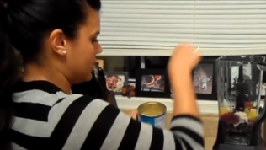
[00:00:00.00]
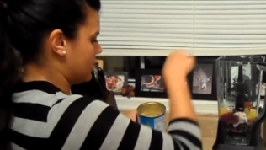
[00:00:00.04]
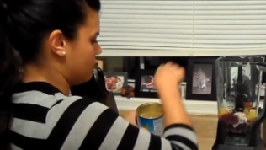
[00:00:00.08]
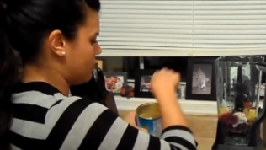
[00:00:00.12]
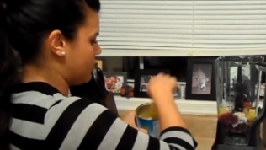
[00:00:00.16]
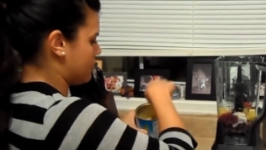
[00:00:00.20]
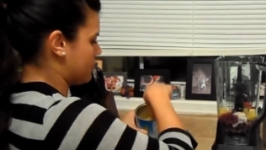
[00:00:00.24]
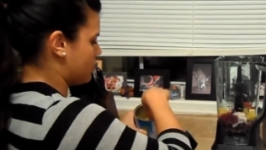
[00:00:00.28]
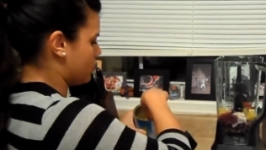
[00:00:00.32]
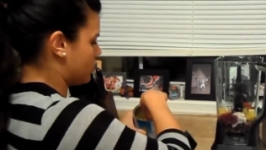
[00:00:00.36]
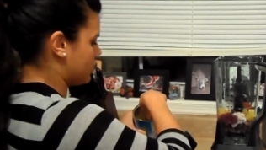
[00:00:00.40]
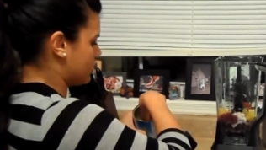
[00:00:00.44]

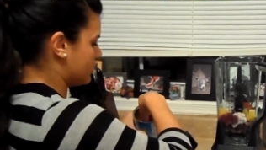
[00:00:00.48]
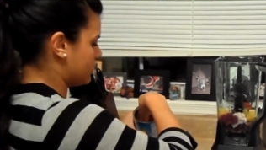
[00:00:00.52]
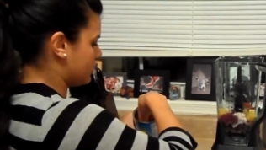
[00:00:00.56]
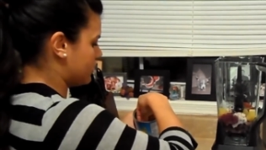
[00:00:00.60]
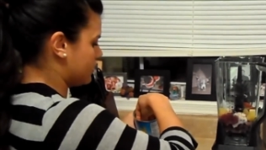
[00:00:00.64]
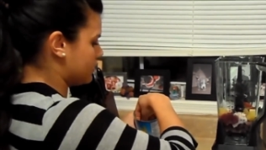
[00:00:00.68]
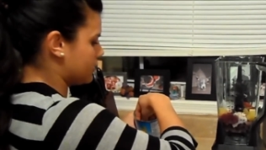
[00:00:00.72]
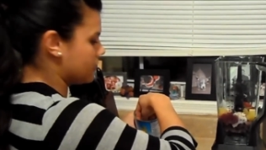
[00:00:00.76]
You want more?